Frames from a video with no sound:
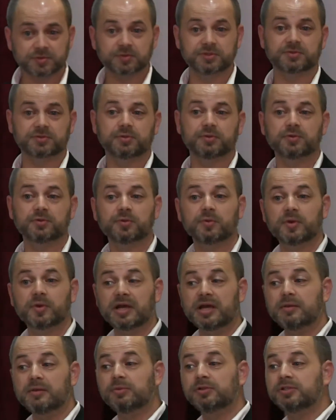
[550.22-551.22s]
switch, which we
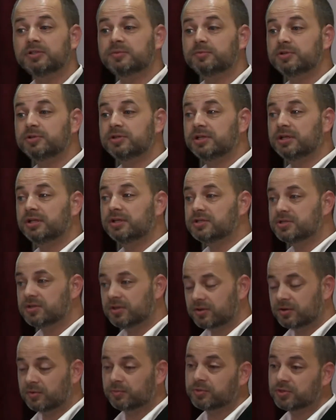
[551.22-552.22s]
were able to put into
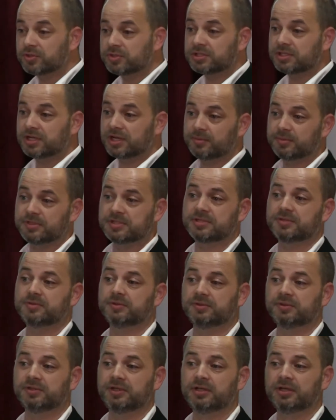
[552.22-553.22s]
the computer lab at
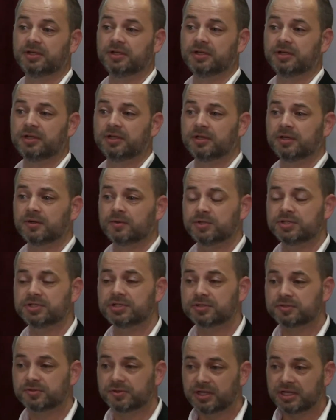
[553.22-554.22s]
school, which
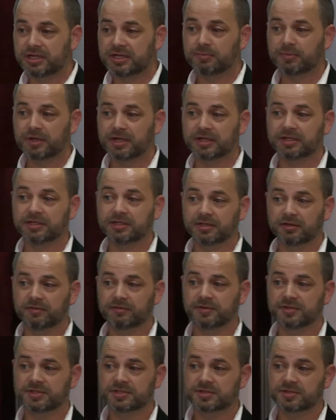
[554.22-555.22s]
has really made a
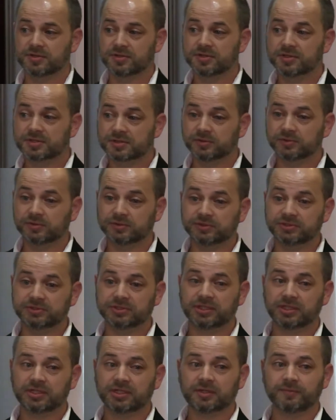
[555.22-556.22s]
difference to the
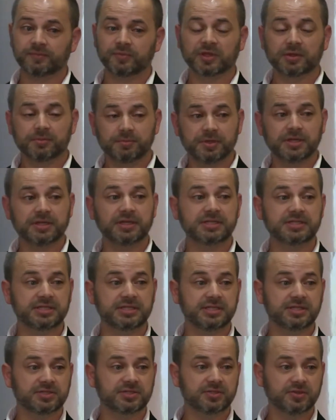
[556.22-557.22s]
school's
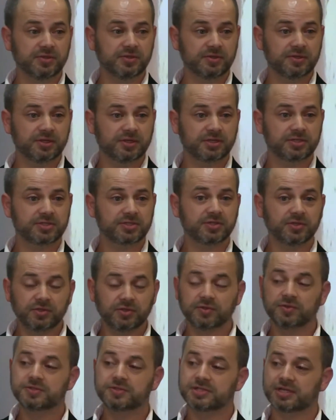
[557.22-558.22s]
ability to
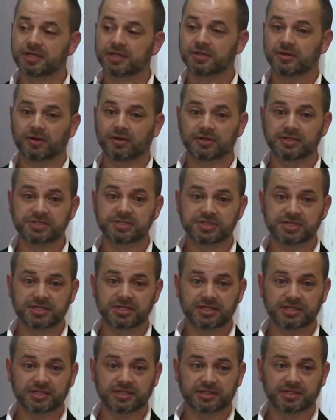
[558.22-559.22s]
use
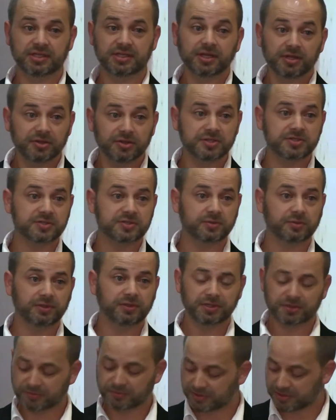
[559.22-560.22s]
technology in the school
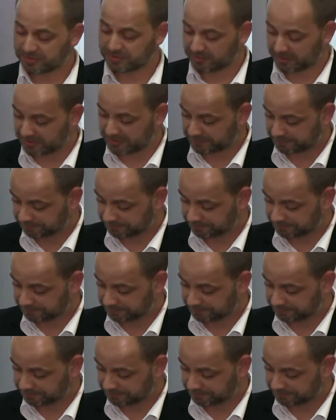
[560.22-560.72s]
in the right way.